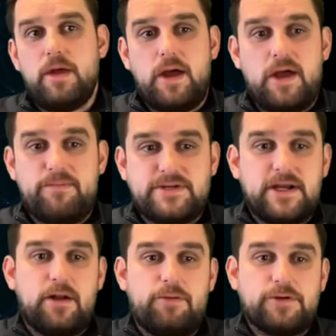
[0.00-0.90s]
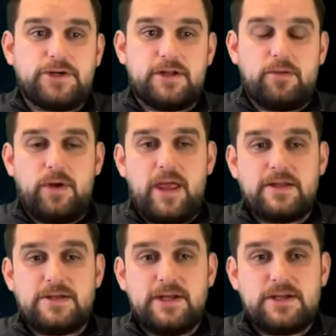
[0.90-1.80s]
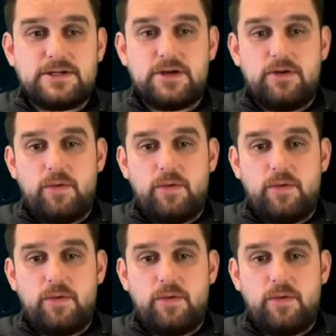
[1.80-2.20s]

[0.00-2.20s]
A particular project that we entered into,